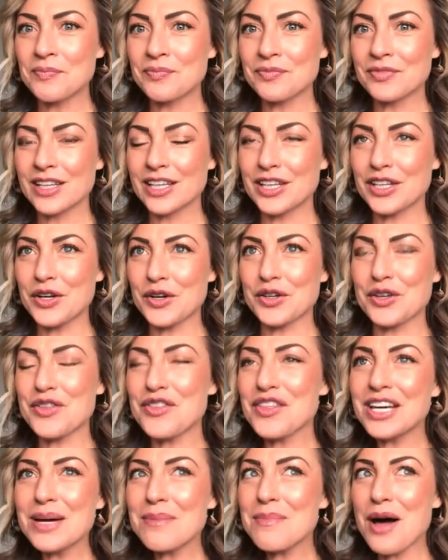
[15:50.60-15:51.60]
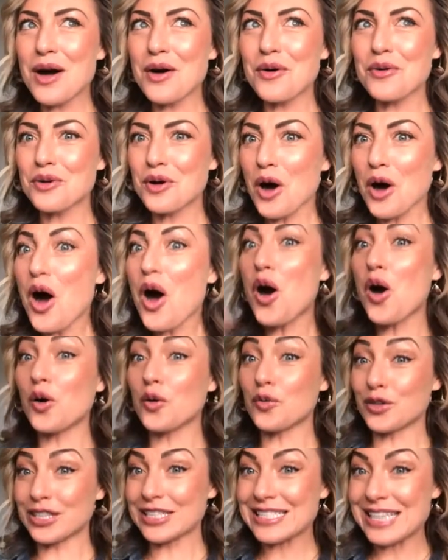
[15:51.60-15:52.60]
you think about
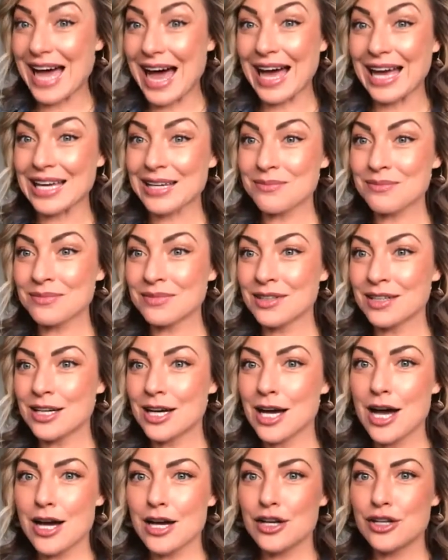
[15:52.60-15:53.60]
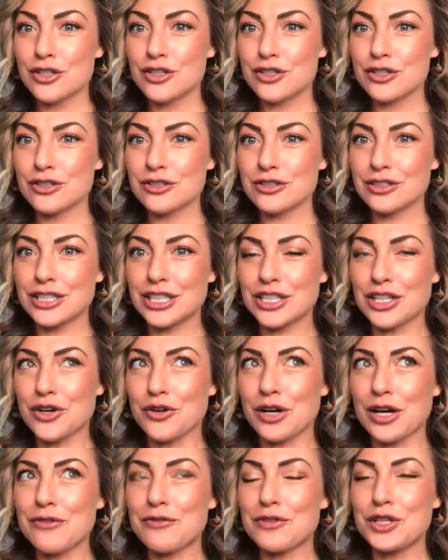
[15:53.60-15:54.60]
over time,
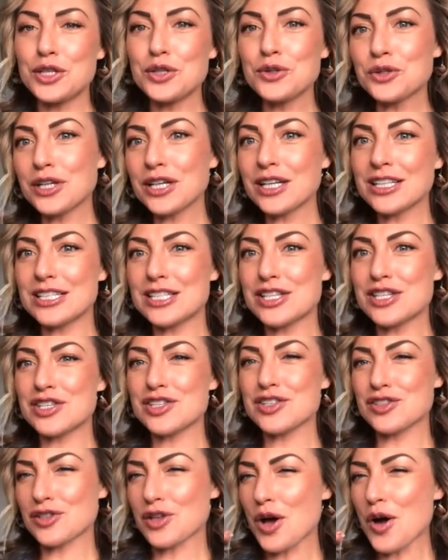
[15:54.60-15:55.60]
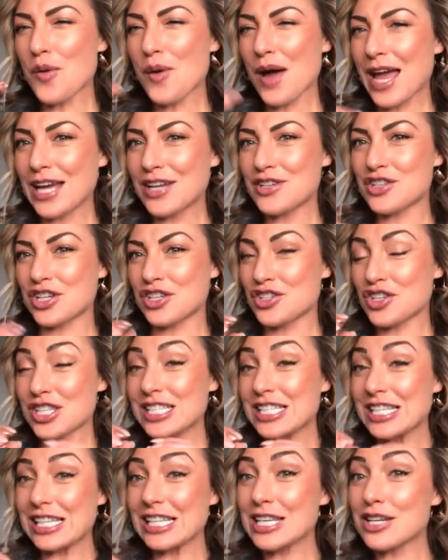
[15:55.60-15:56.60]
if you could slow aging
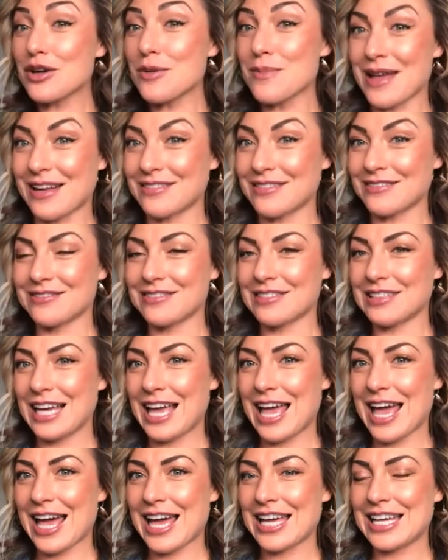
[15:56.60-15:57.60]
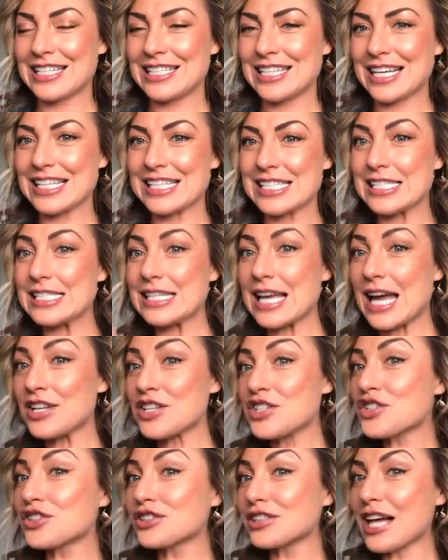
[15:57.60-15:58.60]
just a little bit and extend
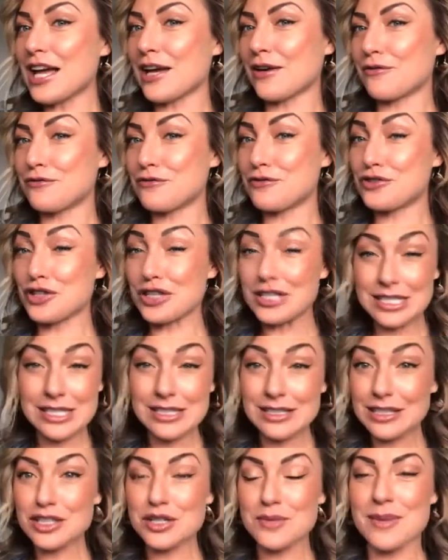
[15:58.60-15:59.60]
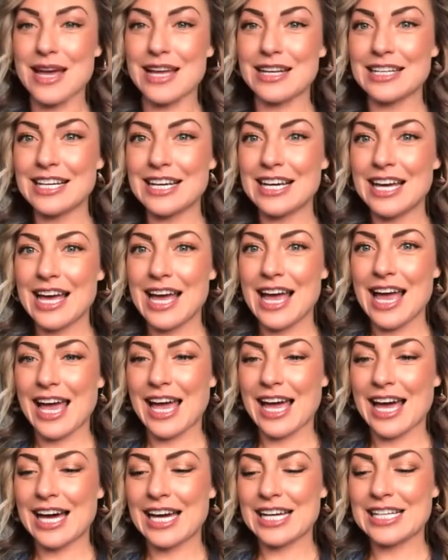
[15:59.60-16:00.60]
your life just a little bit
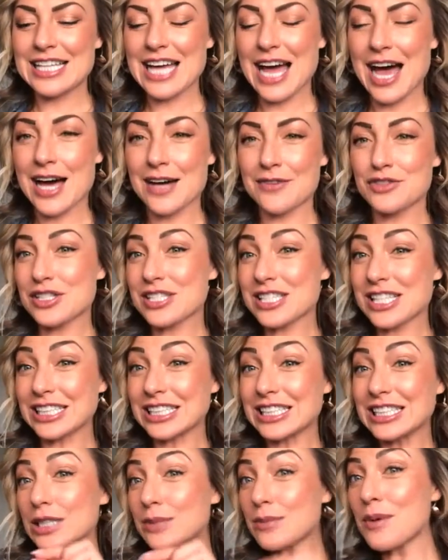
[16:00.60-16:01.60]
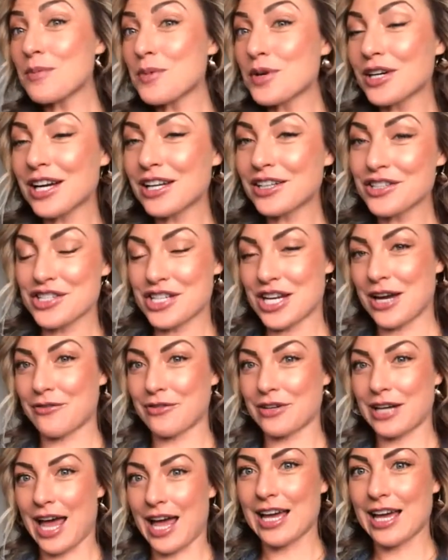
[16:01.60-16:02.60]
and have just a little bit more energy every day,
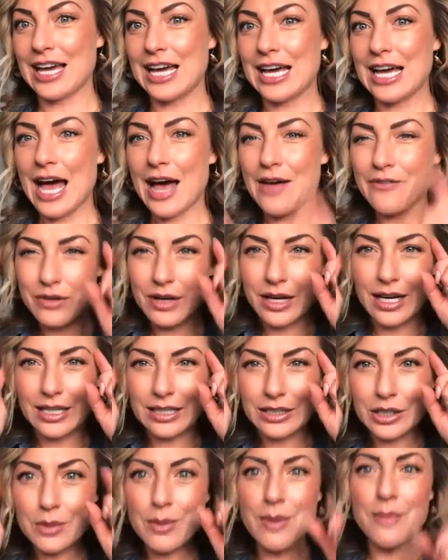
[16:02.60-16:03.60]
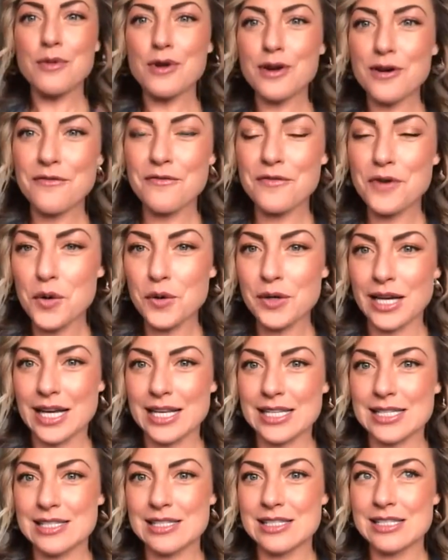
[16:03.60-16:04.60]
have a little bit more
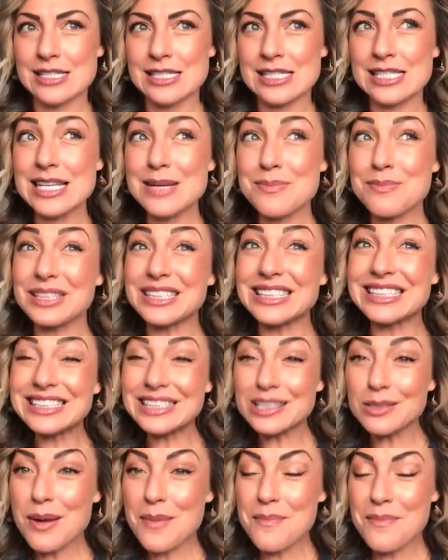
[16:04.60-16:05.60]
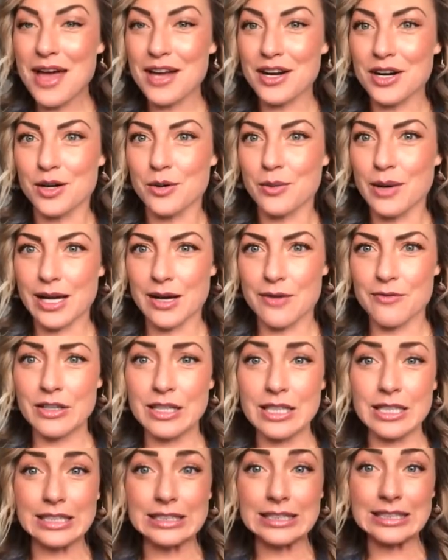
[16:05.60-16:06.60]
focus, sleep a little bit better, wake up feeling
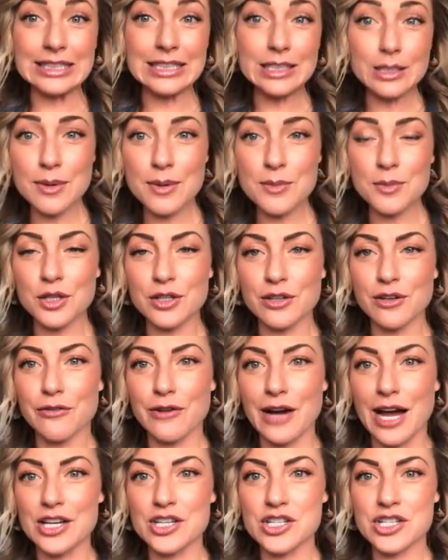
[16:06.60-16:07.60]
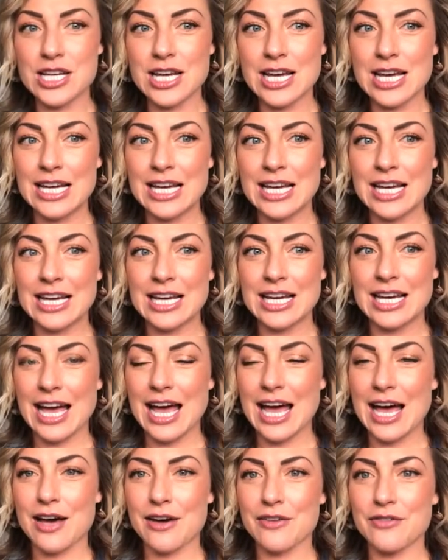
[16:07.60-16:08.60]
a little bit more refreshed,
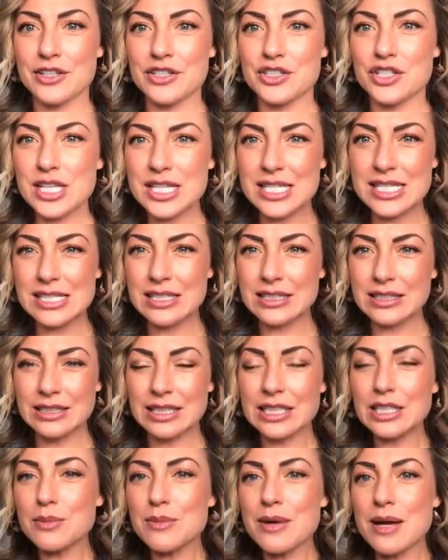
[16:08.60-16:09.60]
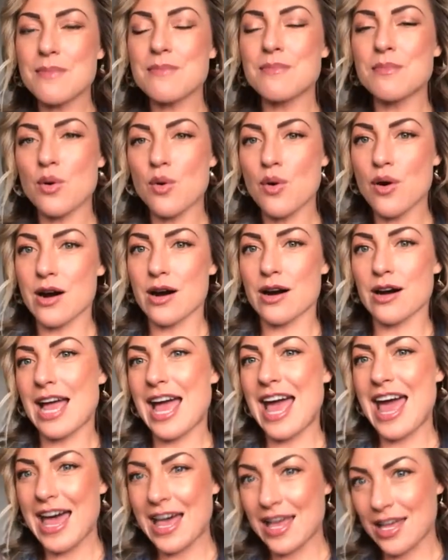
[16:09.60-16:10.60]
have just a little bit more
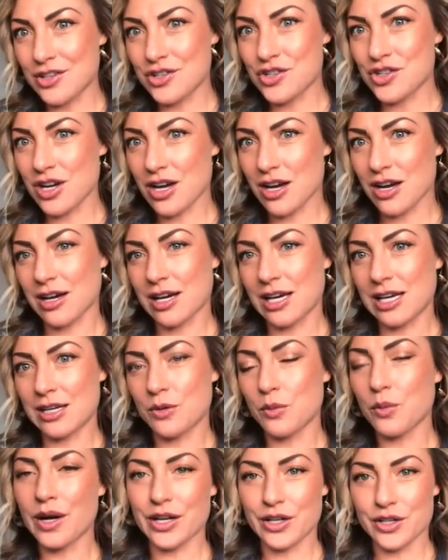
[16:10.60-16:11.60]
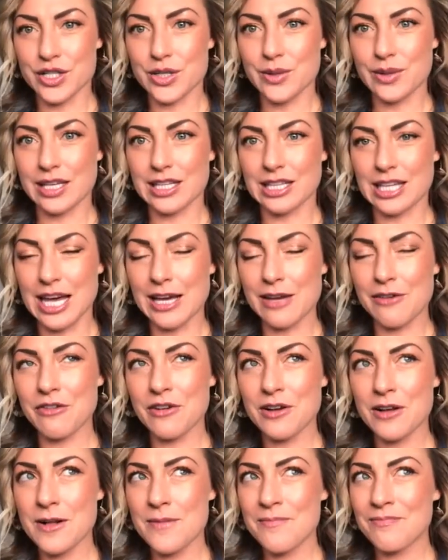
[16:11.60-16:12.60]
edge on what you're doing in life.
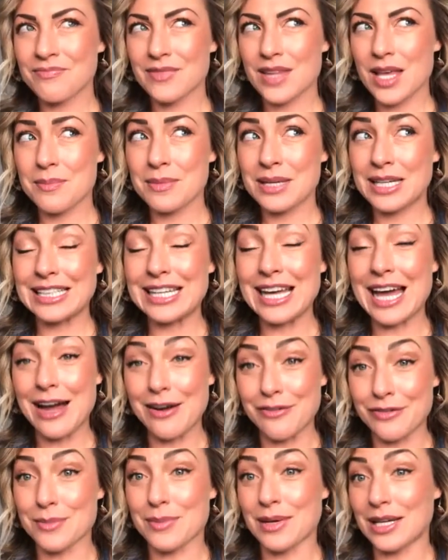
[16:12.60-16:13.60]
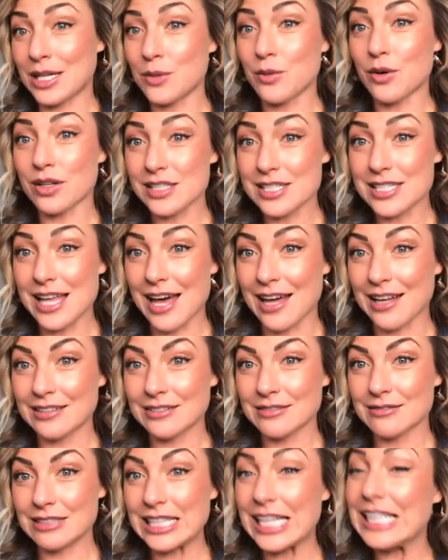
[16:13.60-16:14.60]
I mean, everybody wants that.
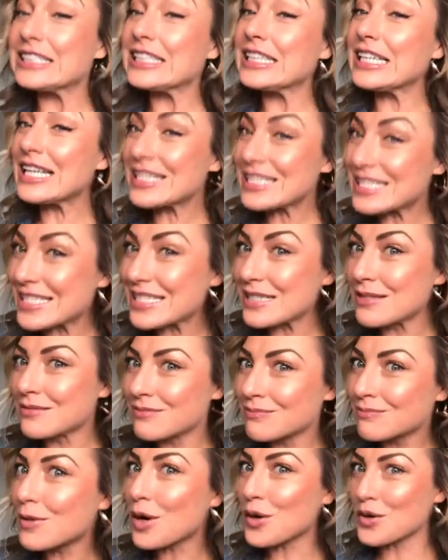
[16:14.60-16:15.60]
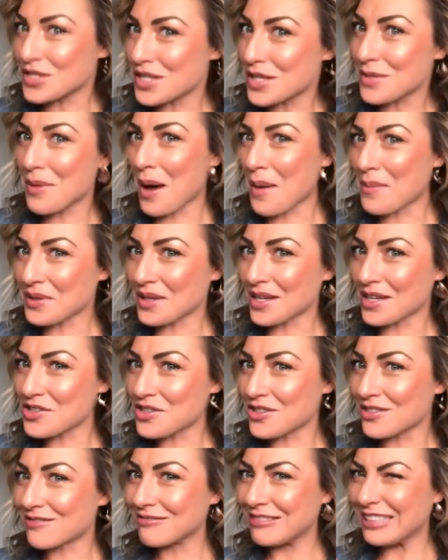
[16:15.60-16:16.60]
At least most of the population.
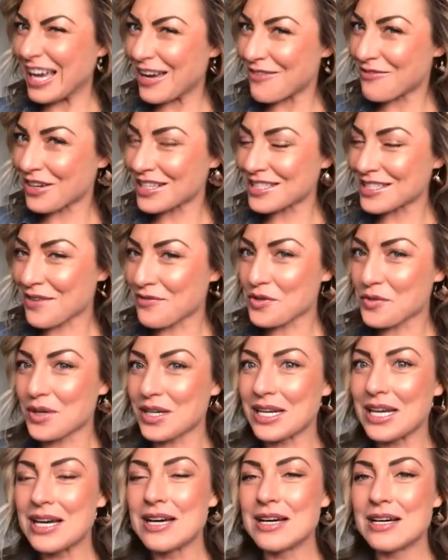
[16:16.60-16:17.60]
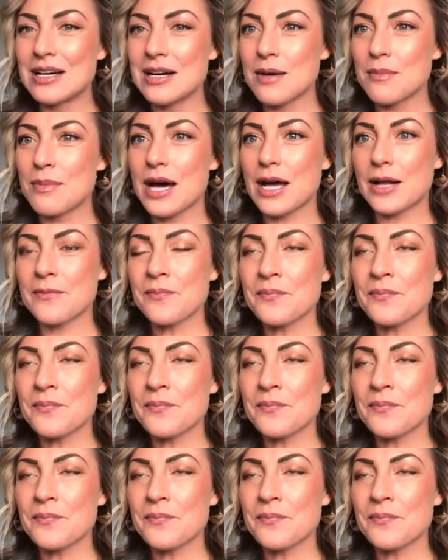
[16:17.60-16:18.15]
Can't fix everyone. But,